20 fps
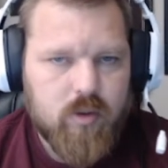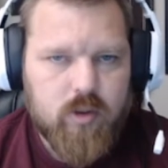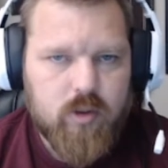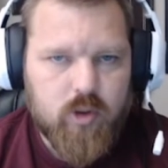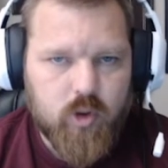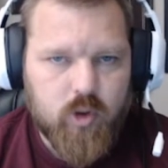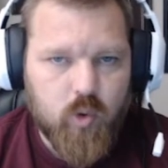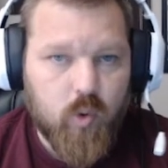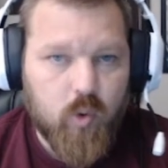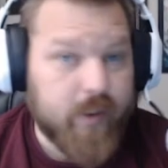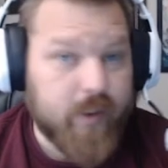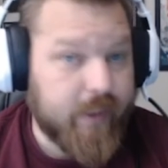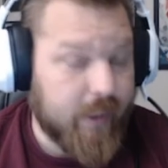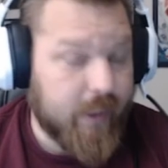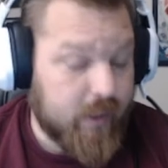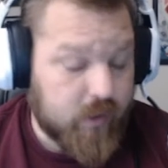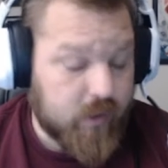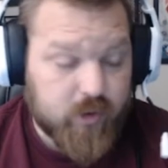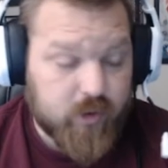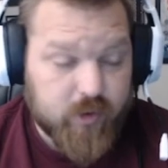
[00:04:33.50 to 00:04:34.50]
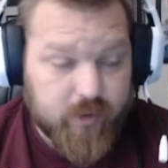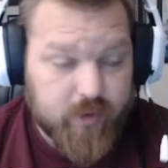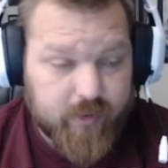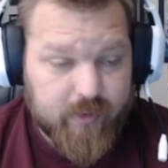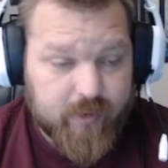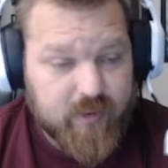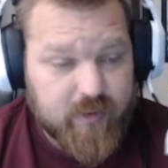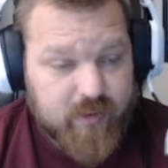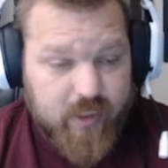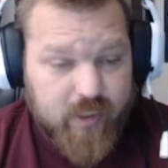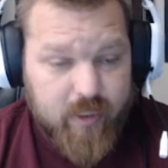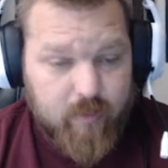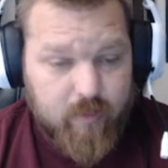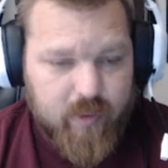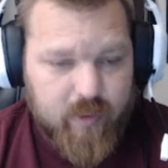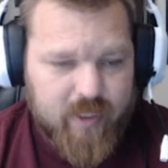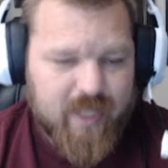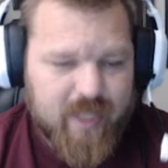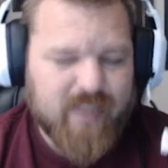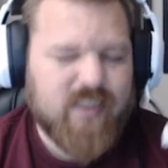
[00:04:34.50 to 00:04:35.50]
your character in this game,
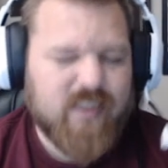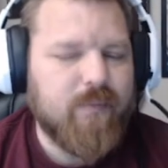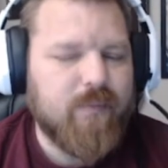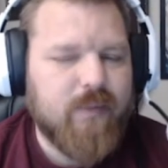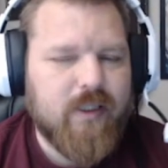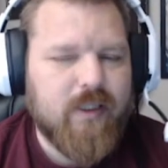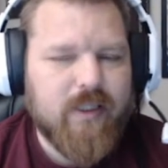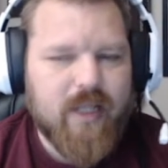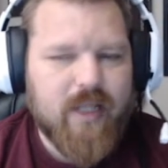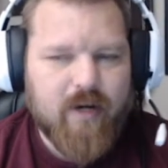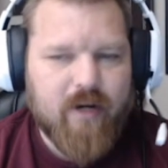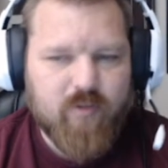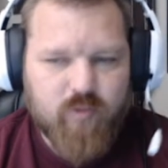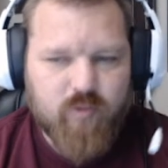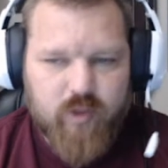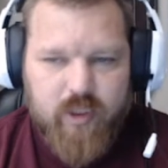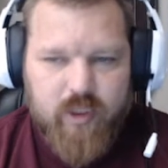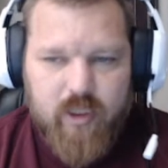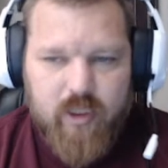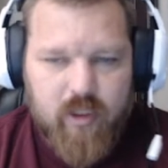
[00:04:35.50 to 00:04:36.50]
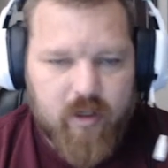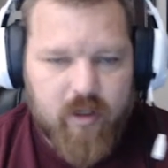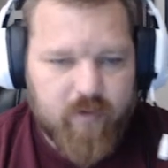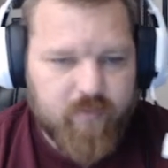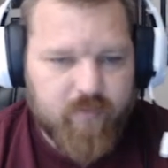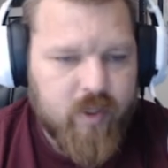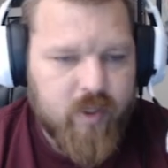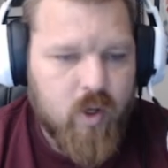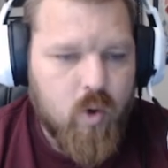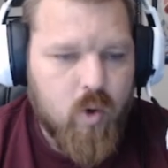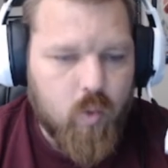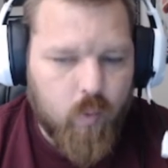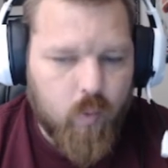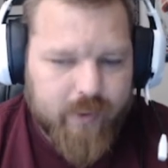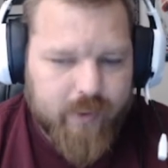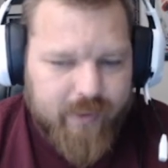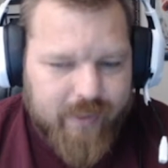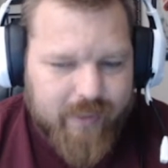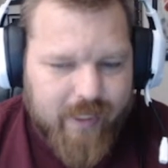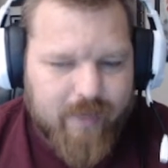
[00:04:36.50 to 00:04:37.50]
and that's something that I really love. When
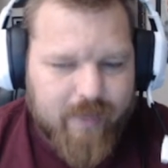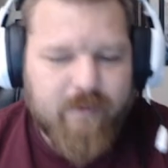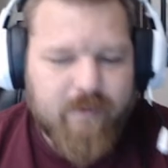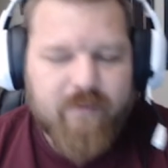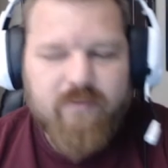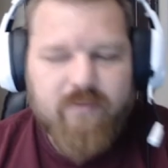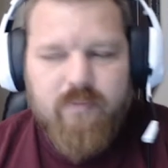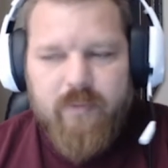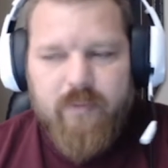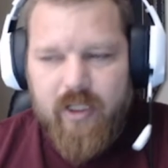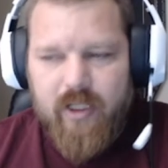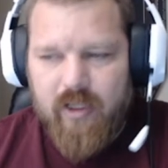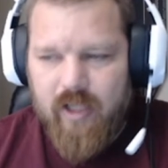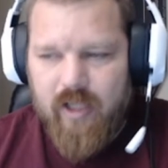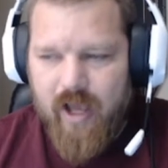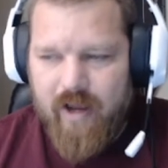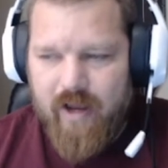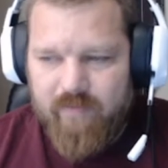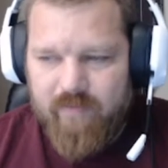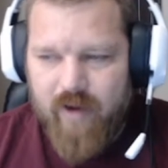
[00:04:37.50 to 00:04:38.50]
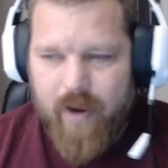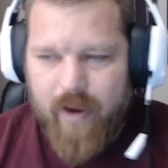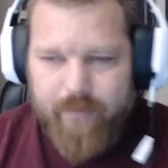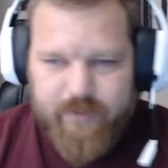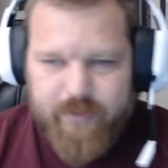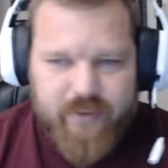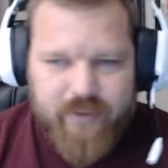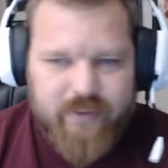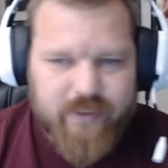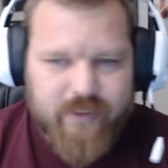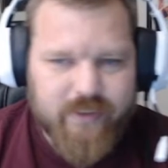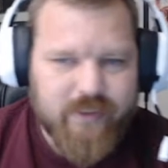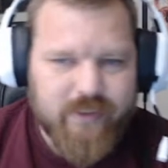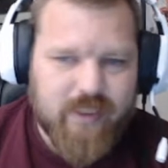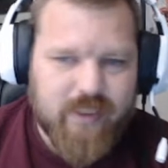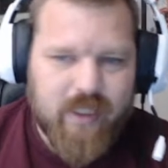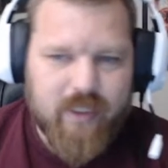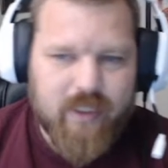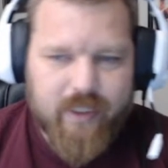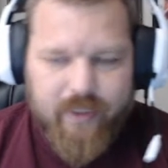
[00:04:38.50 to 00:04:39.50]
a game gives me a lot of options, and it's
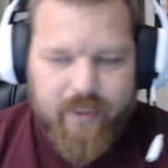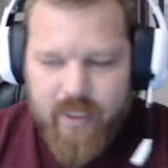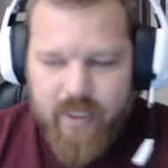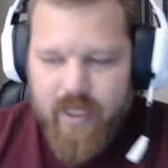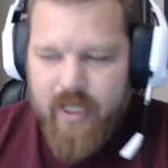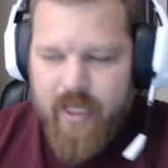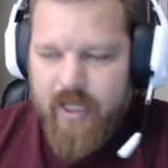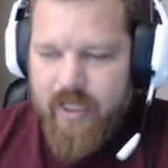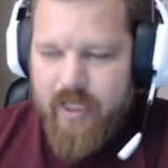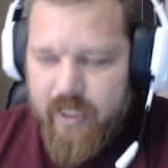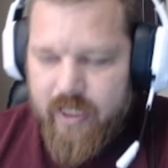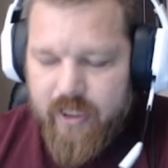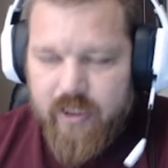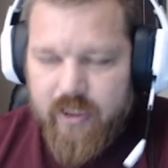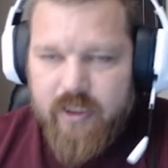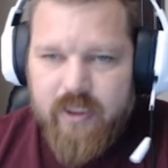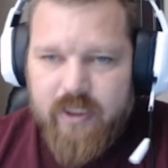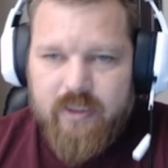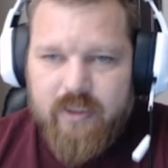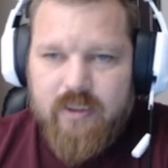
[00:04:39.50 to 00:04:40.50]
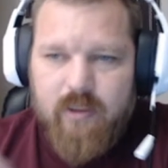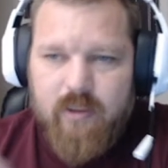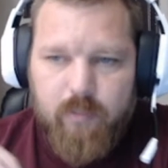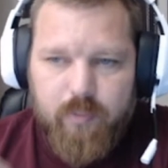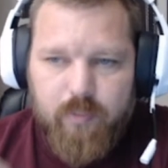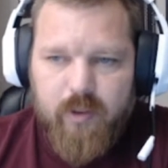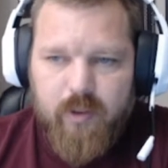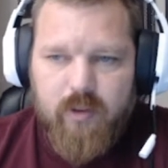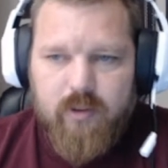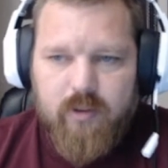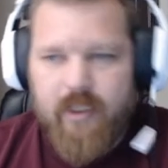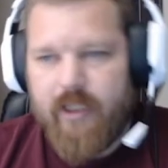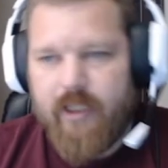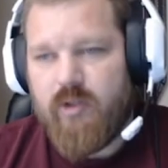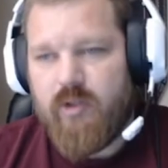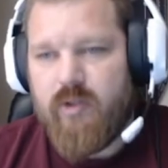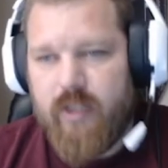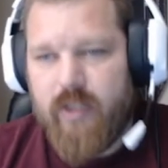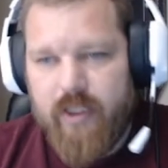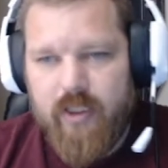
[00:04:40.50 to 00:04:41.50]
not like, here is the build that
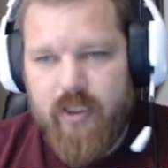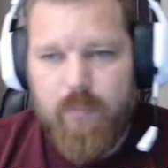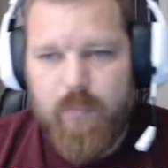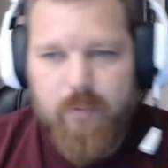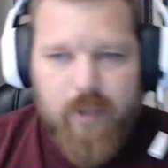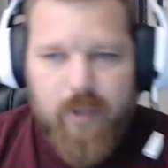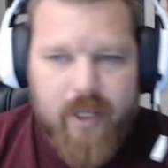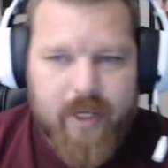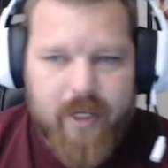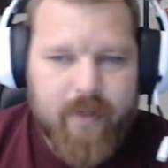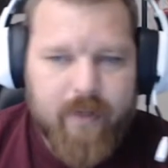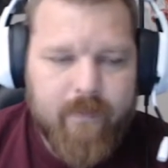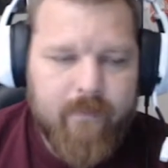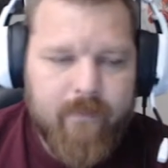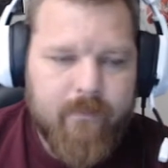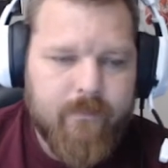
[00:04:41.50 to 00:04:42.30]
you need to play,